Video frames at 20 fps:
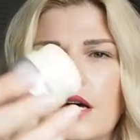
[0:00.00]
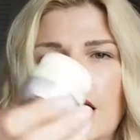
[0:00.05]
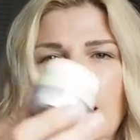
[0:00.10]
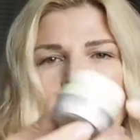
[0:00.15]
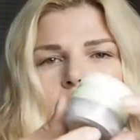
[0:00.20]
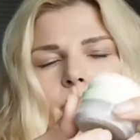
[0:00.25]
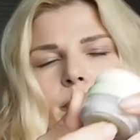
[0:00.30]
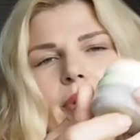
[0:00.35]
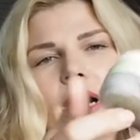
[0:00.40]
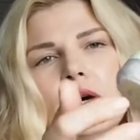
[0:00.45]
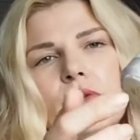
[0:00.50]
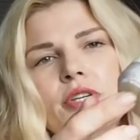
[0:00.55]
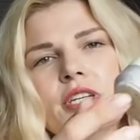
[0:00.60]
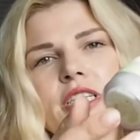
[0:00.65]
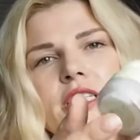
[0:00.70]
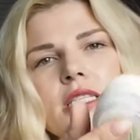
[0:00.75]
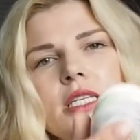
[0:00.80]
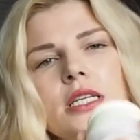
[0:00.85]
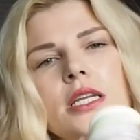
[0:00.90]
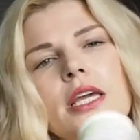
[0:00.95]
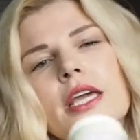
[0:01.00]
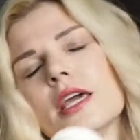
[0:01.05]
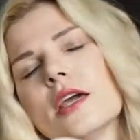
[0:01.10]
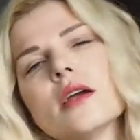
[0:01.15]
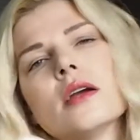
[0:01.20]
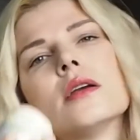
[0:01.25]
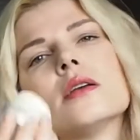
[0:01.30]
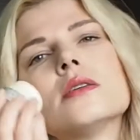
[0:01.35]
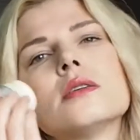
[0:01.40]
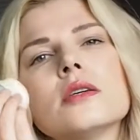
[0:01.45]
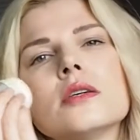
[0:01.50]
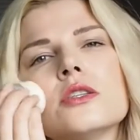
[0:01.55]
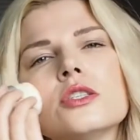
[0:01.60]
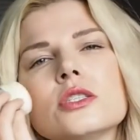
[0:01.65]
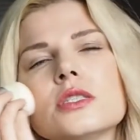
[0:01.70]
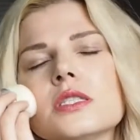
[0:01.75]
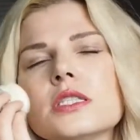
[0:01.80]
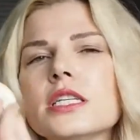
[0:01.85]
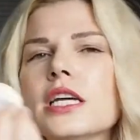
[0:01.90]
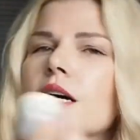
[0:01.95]
and the powder is in here, so you
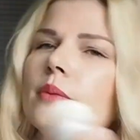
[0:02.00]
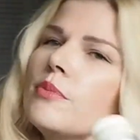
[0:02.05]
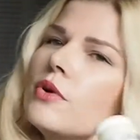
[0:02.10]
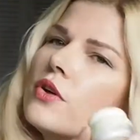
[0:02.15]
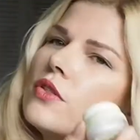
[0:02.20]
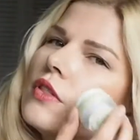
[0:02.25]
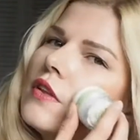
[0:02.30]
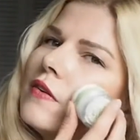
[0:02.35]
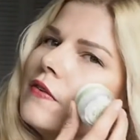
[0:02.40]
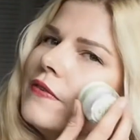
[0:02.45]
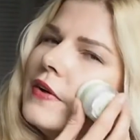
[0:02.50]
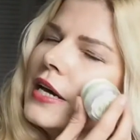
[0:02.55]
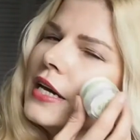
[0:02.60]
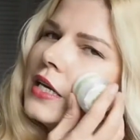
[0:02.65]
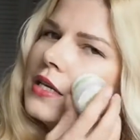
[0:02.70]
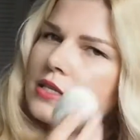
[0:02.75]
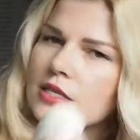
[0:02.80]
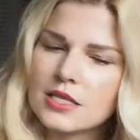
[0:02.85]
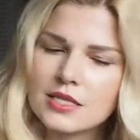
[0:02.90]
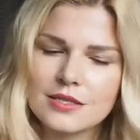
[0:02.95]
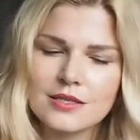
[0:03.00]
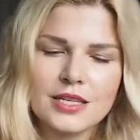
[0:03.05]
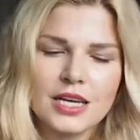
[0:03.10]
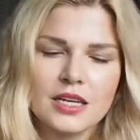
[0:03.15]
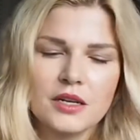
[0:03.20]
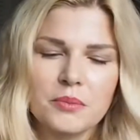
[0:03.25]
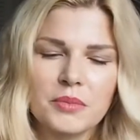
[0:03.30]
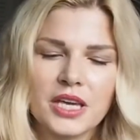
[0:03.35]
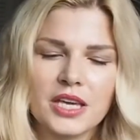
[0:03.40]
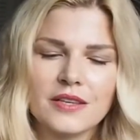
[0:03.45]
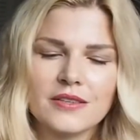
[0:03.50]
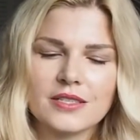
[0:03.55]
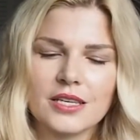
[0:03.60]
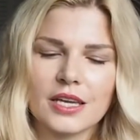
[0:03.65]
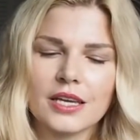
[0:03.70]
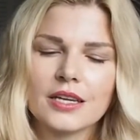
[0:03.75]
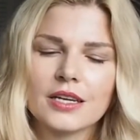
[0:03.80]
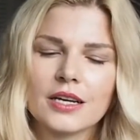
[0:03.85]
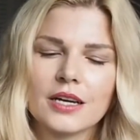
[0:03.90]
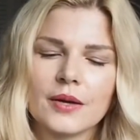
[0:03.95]
just tap on the face. Isn't that
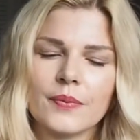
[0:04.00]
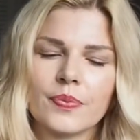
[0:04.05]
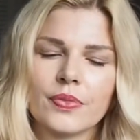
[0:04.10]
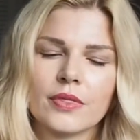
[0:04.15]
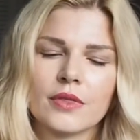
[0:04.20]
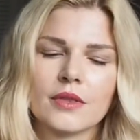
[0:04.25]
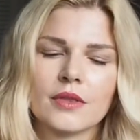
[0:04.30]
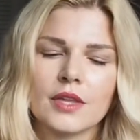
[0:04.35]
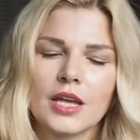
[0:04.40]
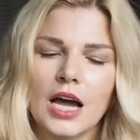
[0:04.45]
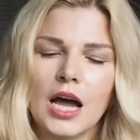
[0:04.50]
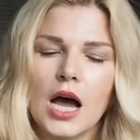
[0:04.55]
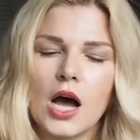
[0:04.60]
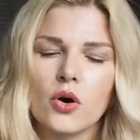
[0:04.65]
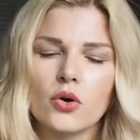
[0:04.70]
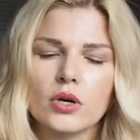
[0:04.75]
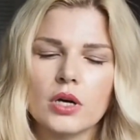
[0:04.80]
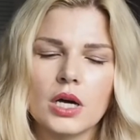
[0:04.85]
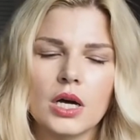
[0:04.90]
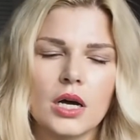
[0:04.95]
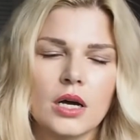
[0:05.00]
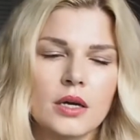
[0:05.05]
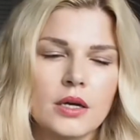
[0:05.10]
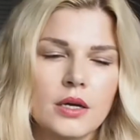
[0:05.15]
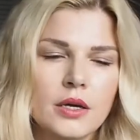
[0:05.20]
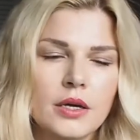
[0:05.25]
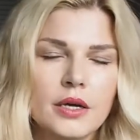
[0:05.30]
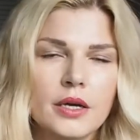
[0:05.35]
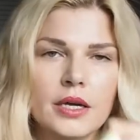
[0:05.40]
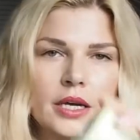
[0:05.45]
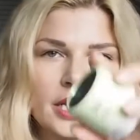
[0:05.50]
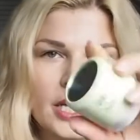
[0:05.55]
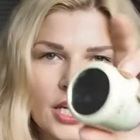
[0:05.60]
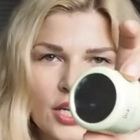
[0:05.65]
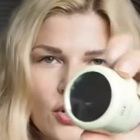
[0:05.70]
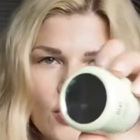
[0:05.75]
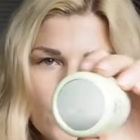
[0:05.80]
amazing? Now, it